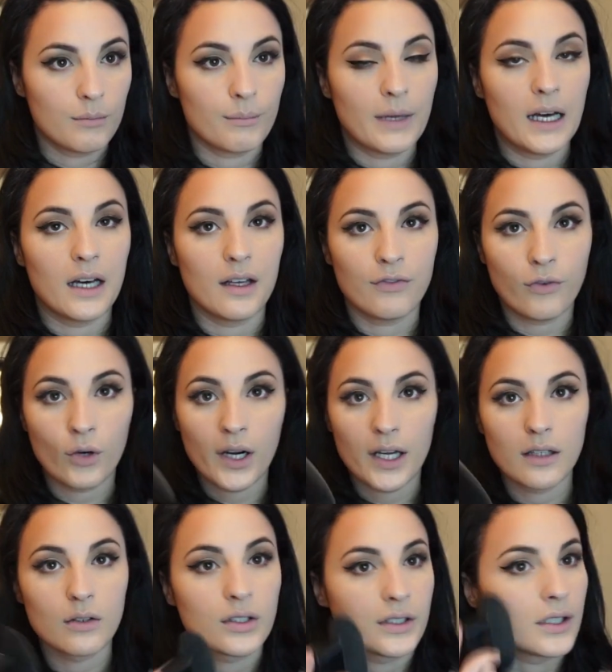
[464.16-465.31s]
my
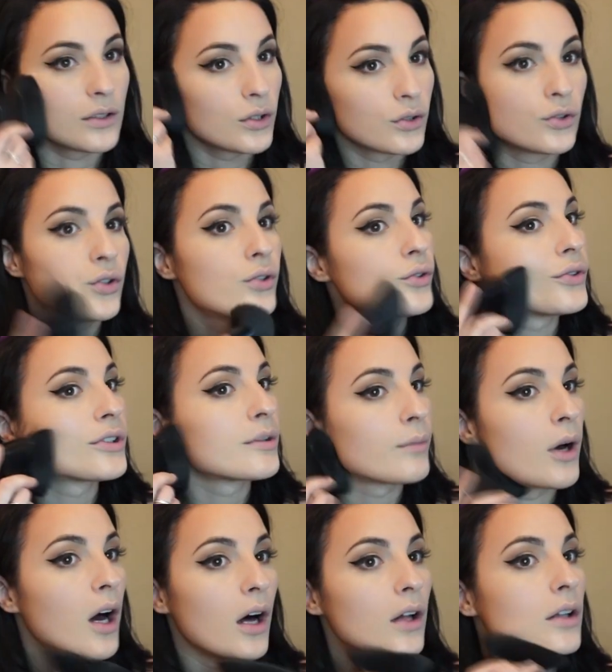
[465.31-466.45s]
forehead looks a little too
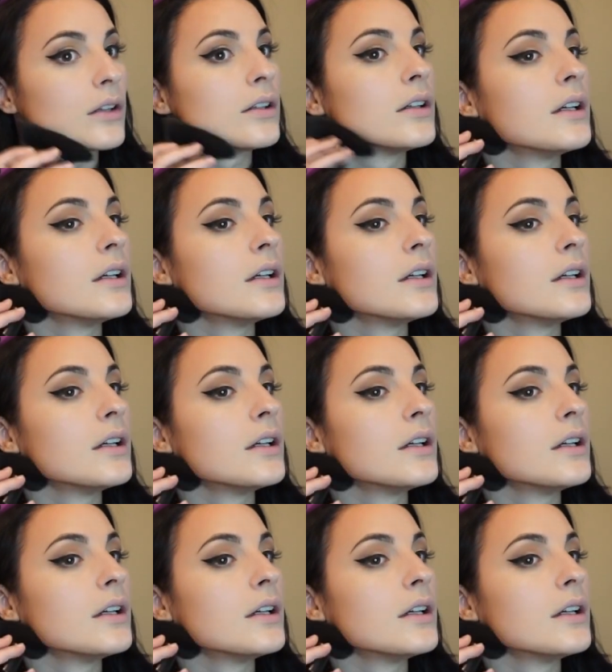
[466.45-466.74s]
small.